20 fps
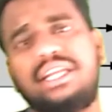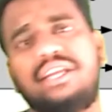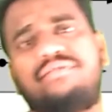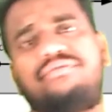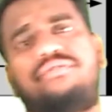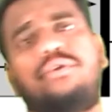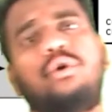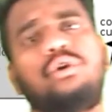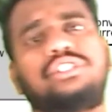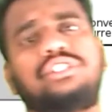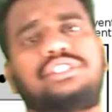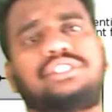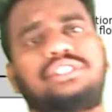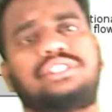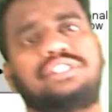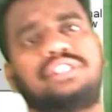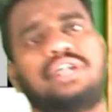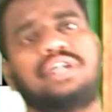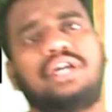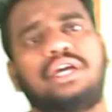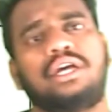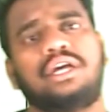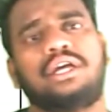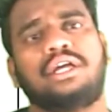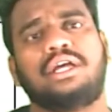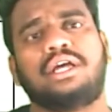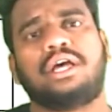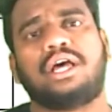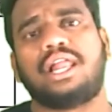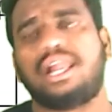by a force
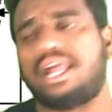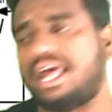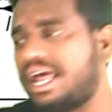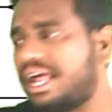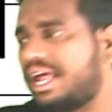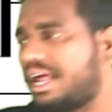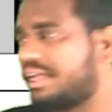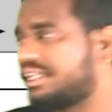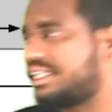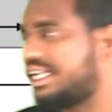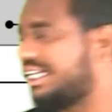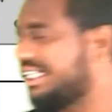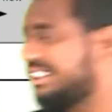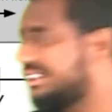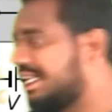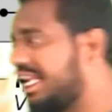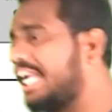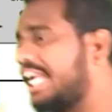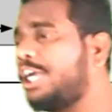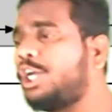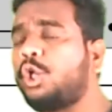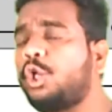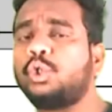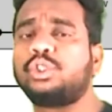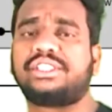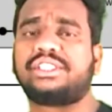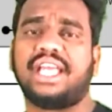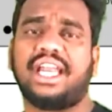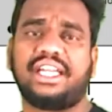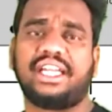that is
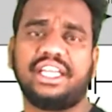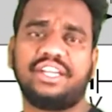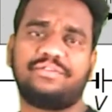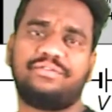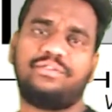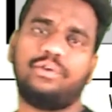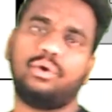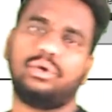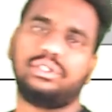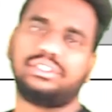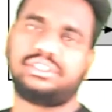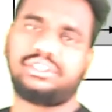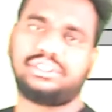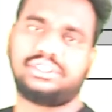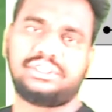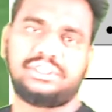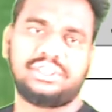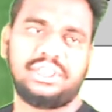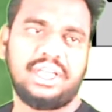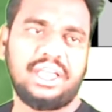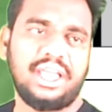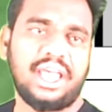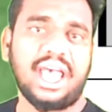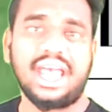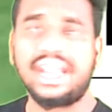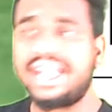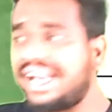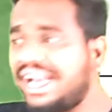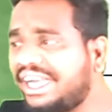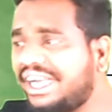electrostatic force.
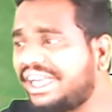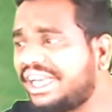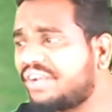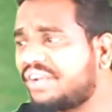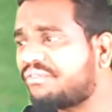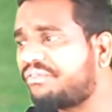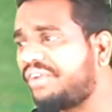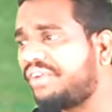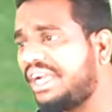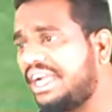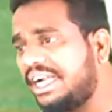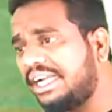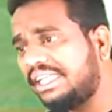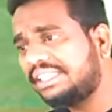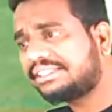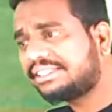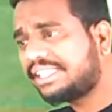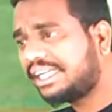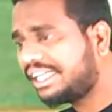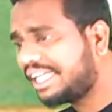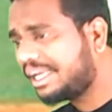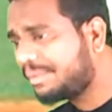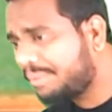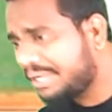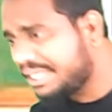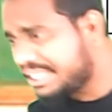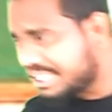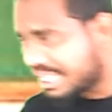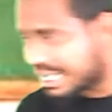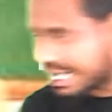An electric field is set
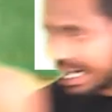up in